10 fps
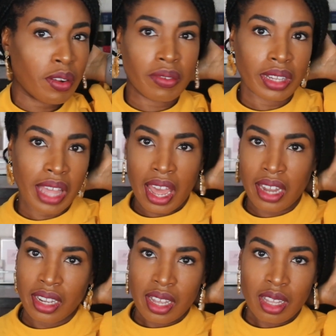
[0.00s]
over
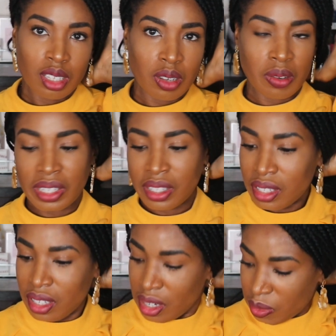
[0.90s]
that. So
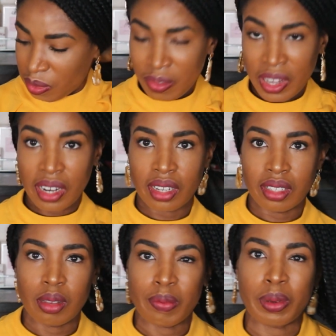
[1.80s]
it's, you know, very
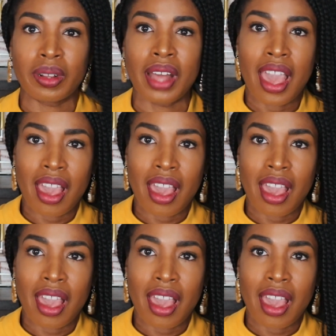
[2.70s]
simple.